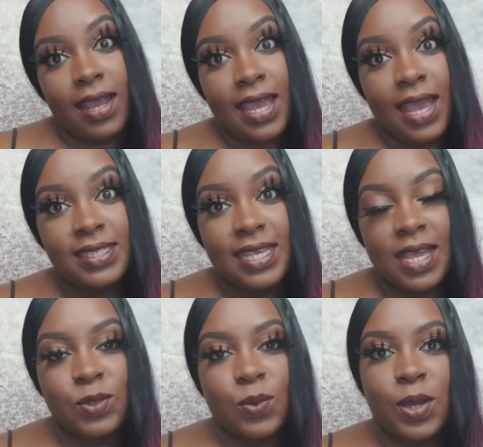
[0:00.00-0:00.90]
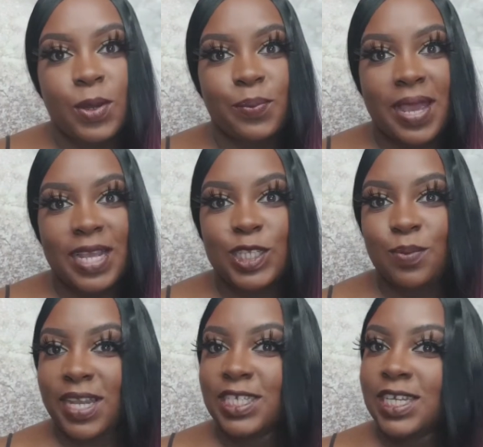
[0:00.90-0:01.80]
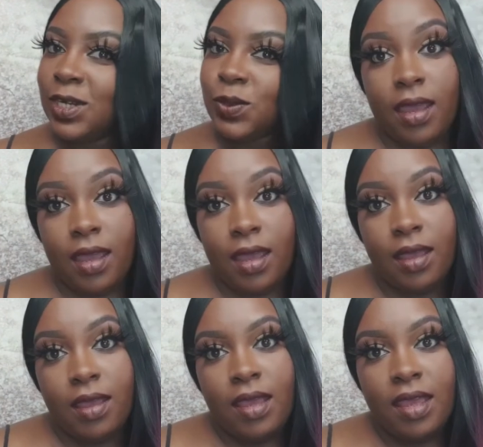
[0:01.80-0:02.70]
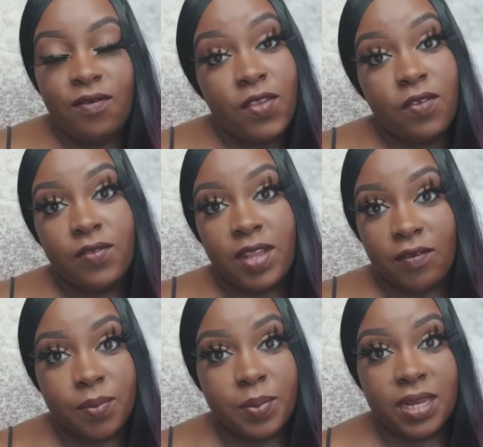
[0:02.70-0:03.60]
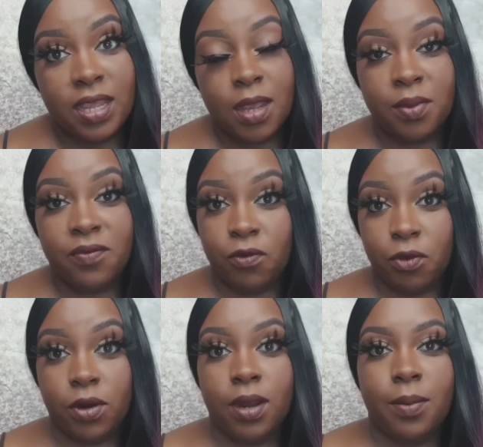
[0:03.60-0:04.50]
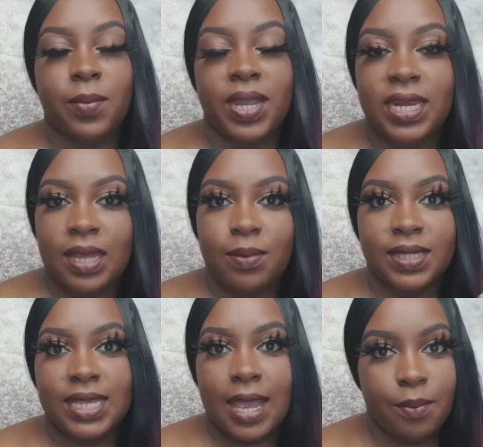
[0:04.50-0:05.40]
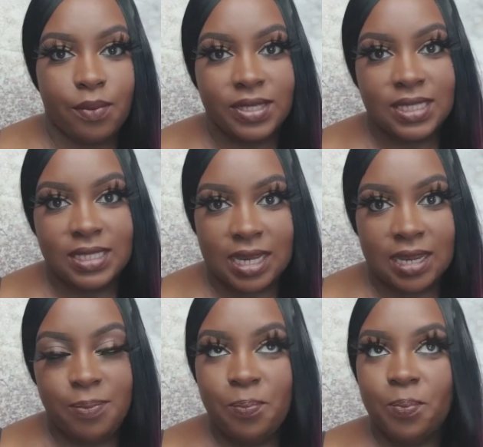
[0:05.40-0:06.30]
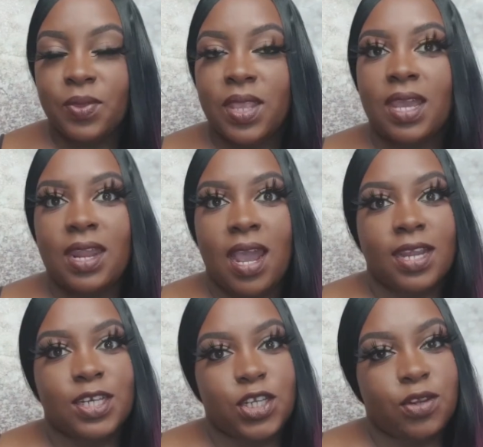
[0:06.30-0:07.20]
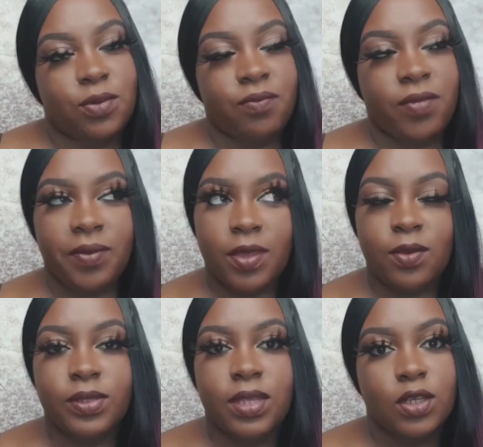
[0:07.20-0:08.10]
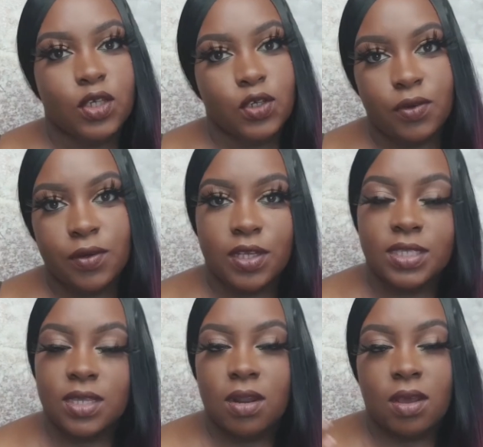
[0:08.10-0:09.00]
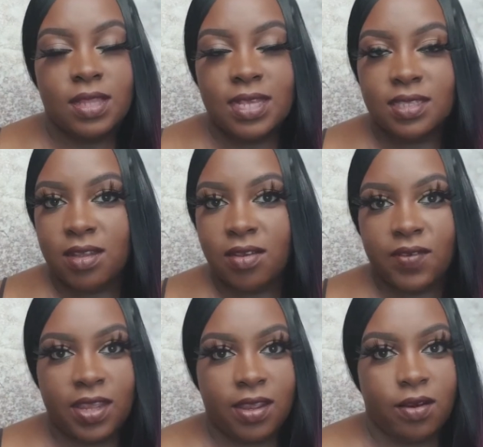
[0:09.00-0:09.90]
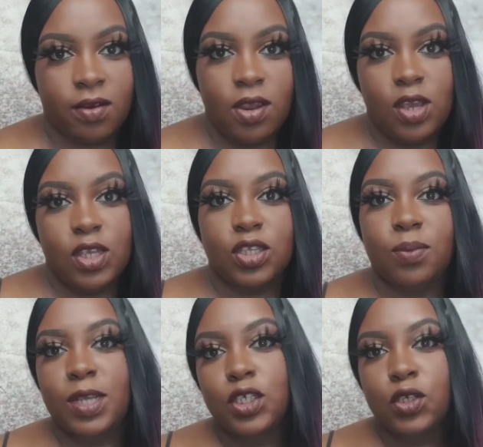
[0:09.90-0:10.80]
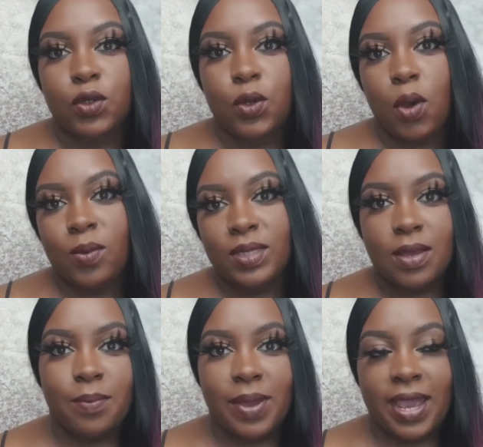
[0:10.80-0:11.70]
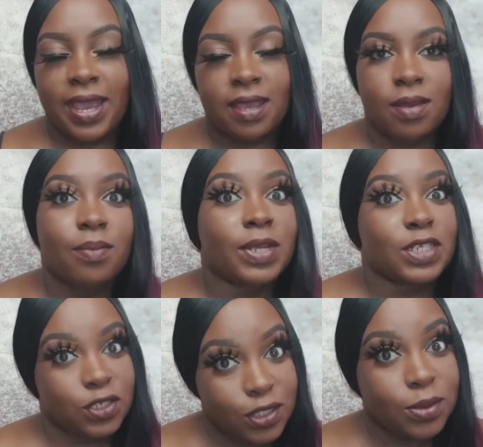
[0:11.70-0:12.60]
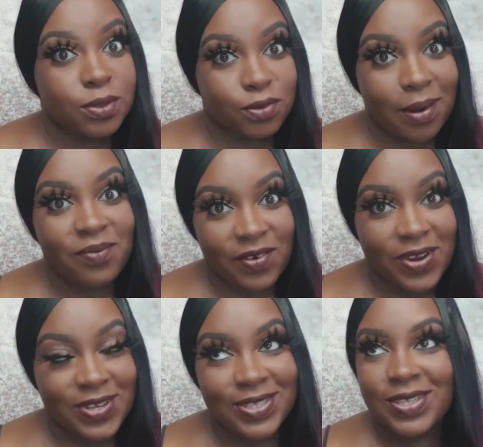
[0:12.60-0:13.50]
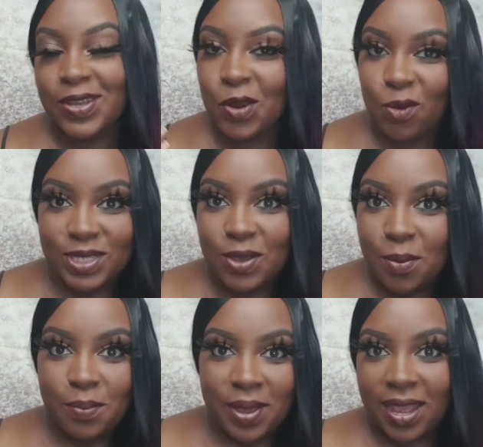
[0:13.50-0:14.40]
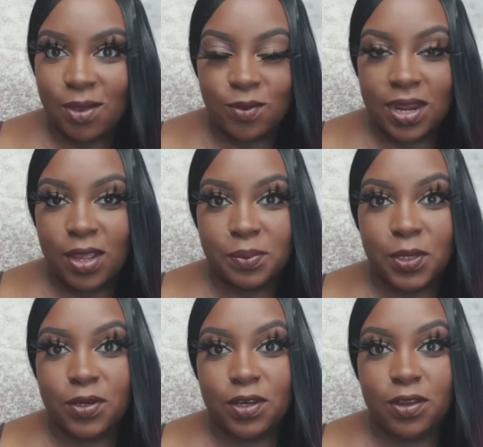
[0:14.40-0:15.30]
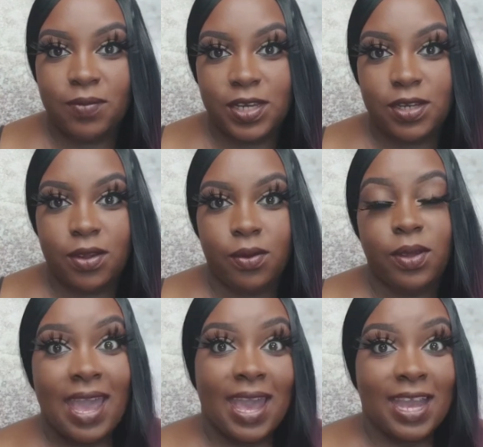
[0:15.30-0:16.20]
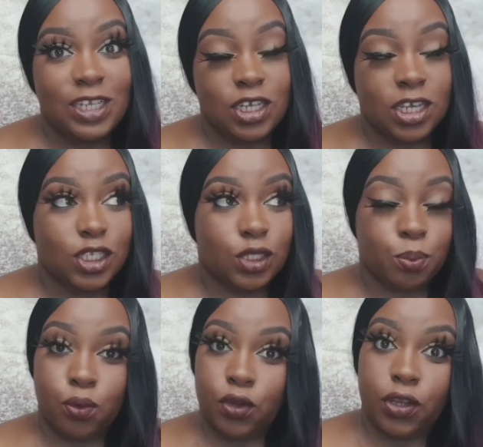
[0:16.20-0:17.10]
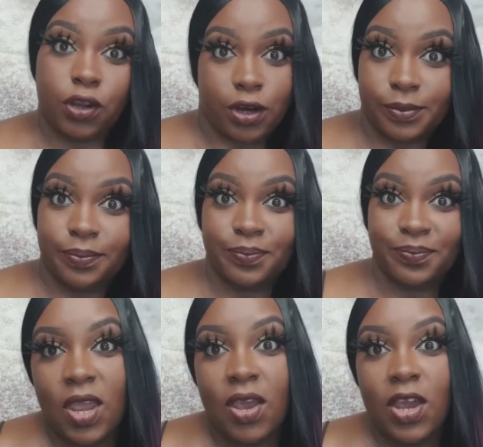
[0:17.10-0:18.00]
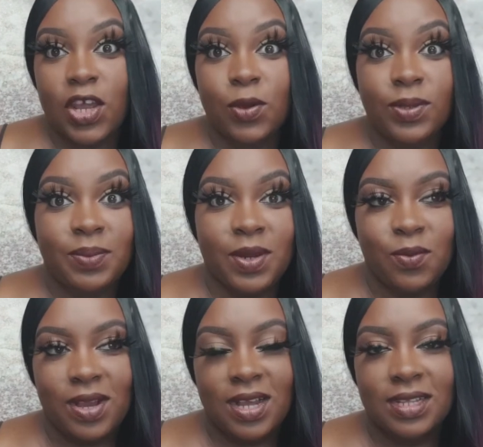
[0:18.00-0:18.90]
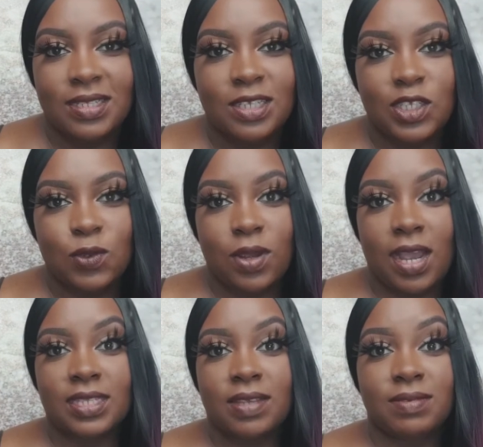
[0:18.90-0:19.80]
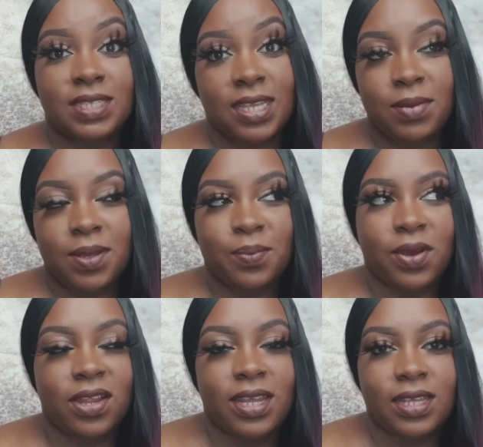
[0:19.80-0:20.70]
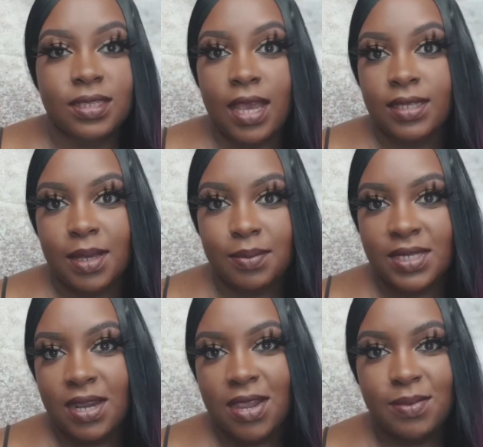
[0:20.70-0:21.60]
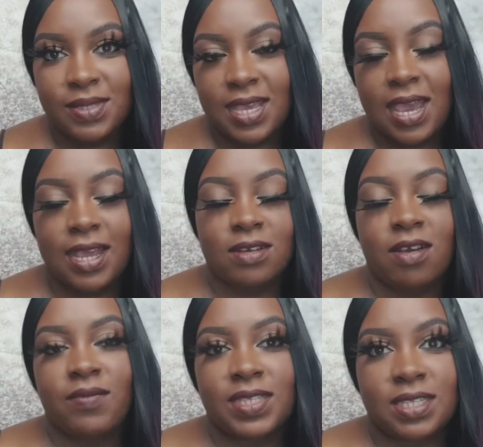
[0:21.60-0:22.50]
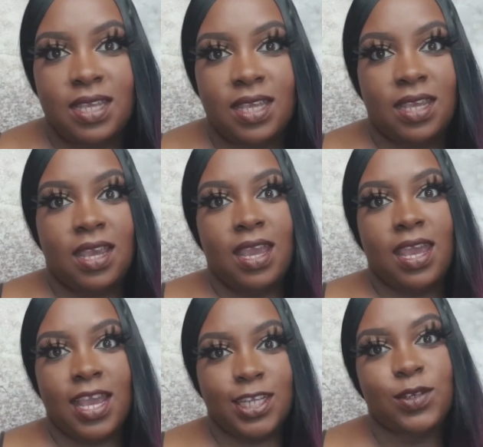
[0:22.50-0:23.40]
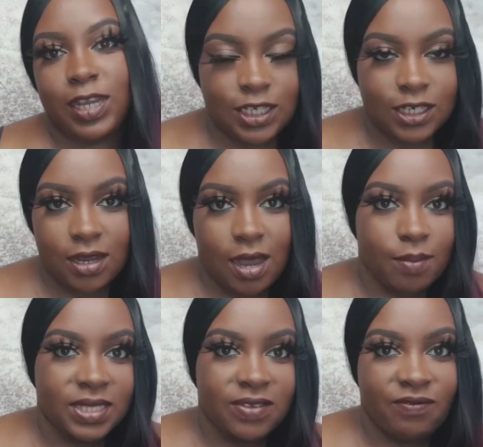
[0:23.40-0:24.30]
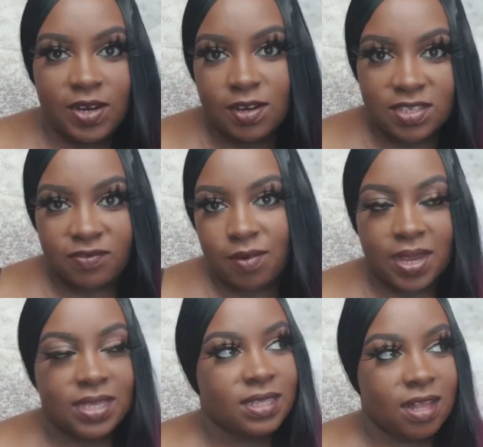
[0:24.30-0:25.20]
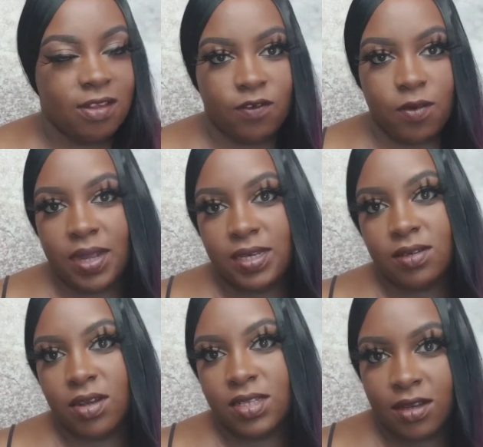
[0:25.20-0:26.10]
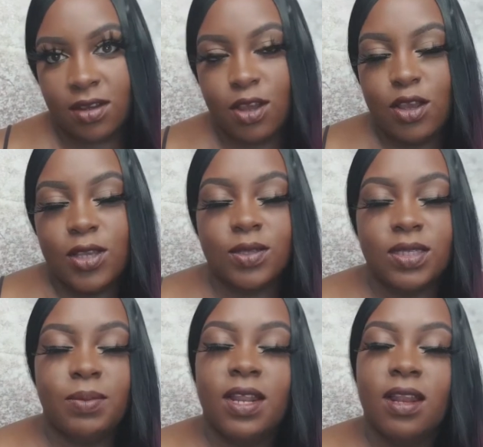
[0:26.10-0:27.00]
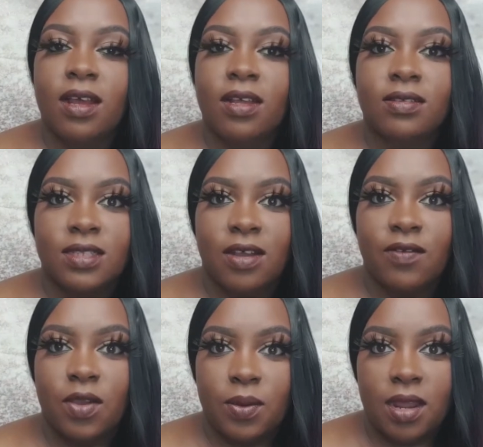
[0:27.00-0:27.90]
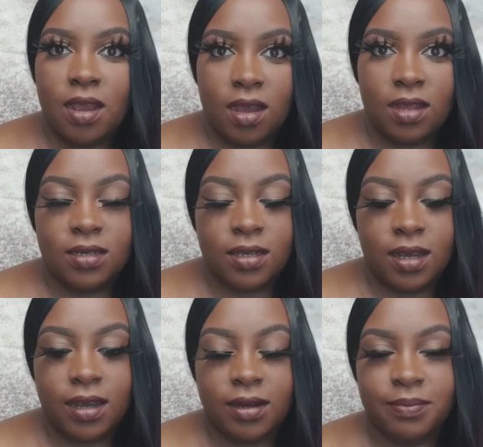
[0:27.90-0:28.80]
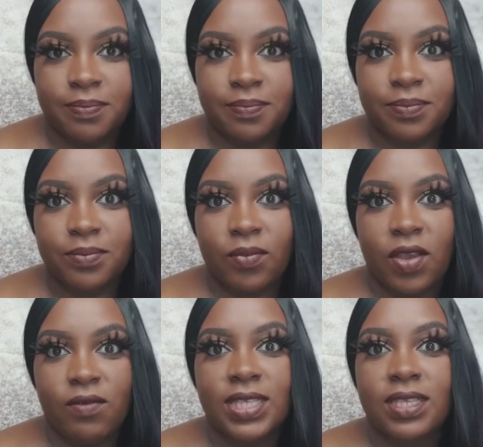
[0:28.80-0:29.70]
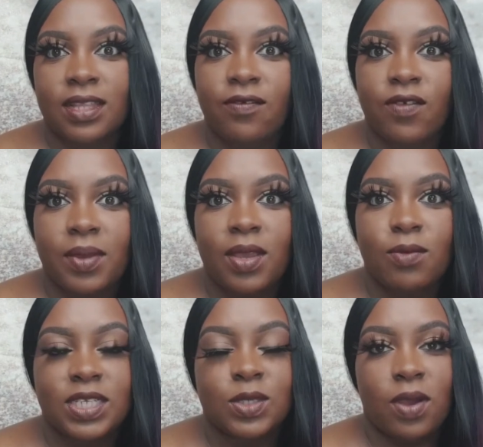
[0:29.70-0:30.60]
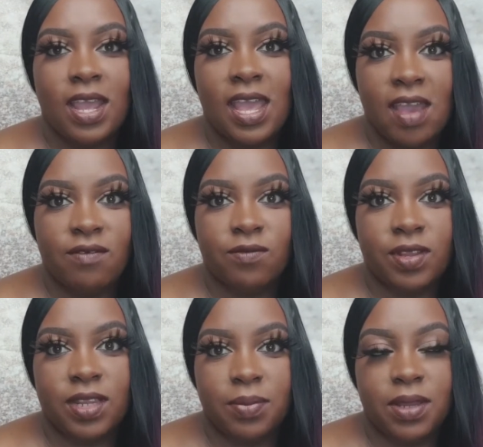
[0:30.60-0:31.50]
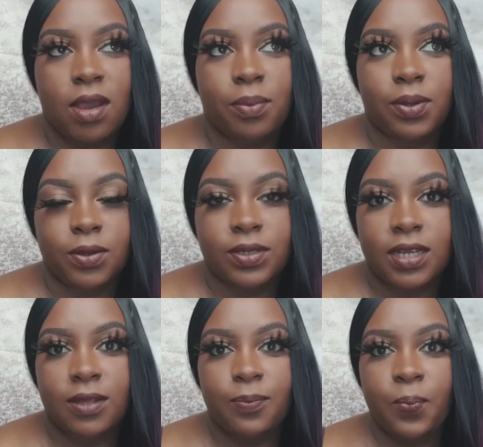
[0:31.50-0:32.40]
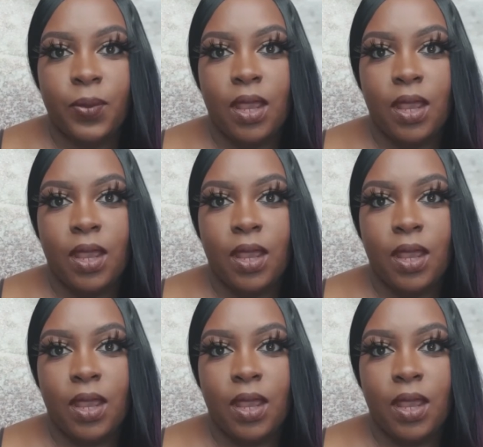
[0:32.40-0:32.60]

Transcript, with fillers: Hi guys and welcome back to my channel. If you've never been here before, my name is Empress Dee and I do reviews, tutorials all that stuff here. So make sure you always come back, make sure you subscribe first and always come back when I upload a new video and just support your girl. I know it's been a while since you guys have seen me but it's exam times and obviously education comes first for myself, for my daughter. So it's been a lot of stuff going on. Um, recently for me, which is why I haven't really been uploading.